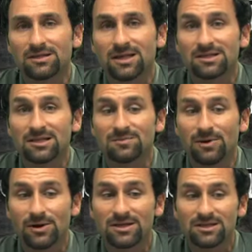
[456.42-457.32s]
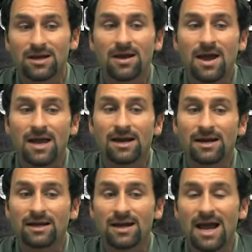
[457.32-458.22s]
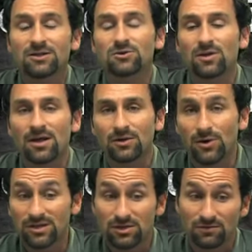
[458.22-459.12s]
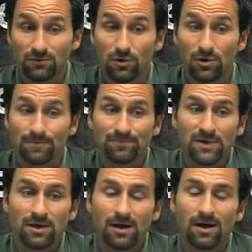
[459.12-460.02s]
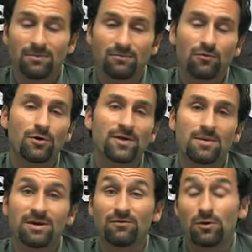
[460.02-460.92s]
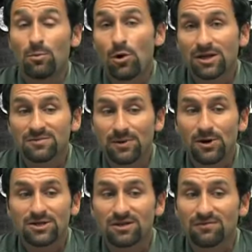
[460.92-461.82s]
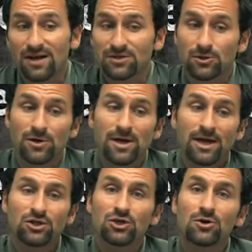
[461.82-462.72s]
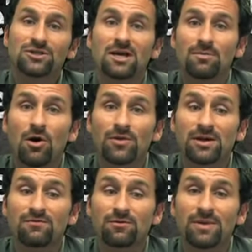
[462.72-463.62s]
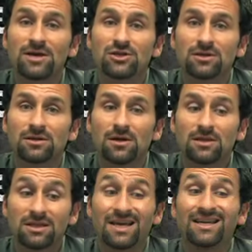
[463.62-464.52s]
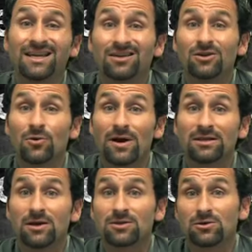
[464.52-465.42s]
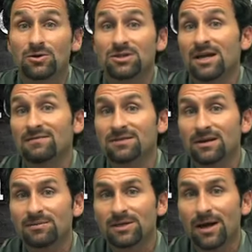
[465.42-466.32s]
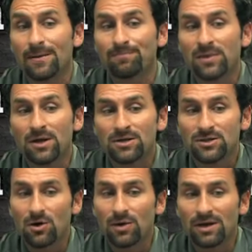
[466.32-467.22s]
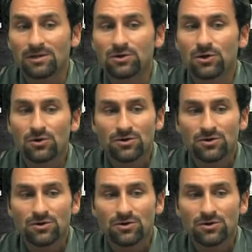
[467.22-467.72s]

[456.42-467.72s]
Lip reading: less experienced, and it can answer a lot of the questions for them. And for a more experienced investor, it shows them all the information that they need to know right there, so it saves them time. So it